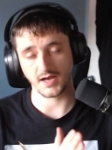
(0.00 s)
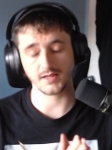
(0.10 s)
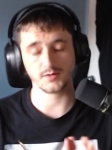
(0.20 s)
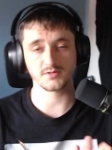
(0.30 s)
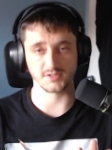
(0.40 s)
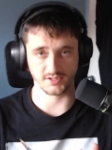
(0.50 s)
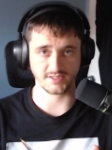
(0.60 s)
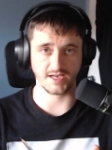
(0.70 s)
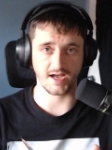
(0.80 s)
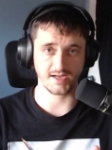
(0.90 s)
and I will talk to
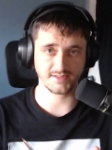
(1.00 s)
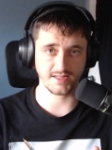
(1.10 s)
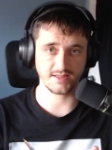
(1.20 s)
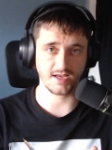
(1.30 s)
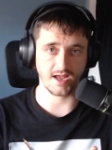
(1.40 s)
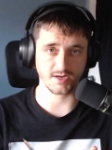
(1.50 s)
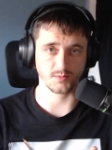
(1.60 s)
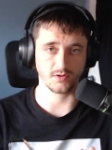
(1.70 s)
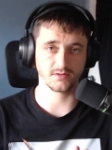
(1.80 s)
you guys in the next one.